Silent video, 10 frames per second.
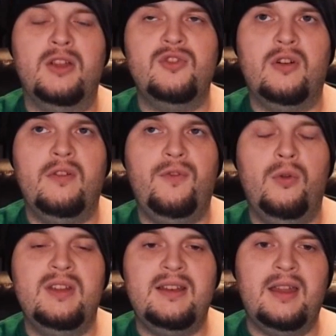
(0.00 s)
sure of the
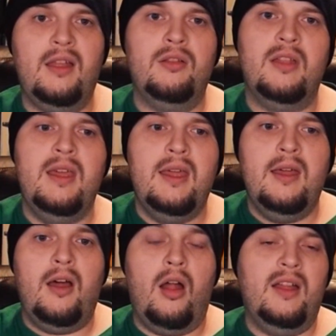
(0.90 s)
full details.
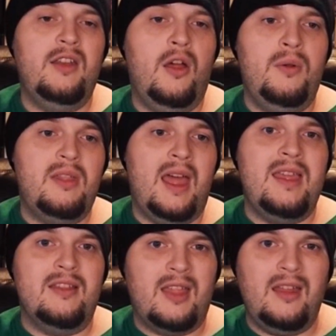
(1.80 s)
All I know is
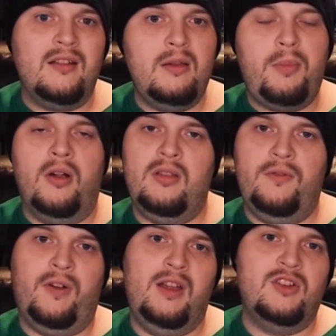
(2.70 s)
that it's technically part of the
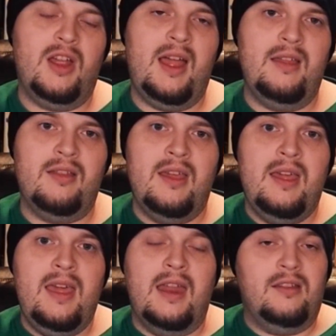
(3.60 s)
franchise,
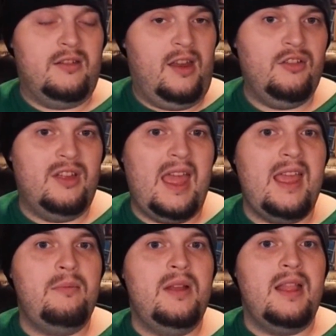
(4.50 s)
and it's another
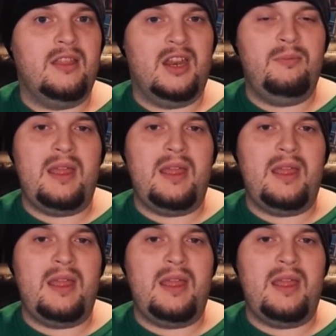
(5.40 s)
game that's going to be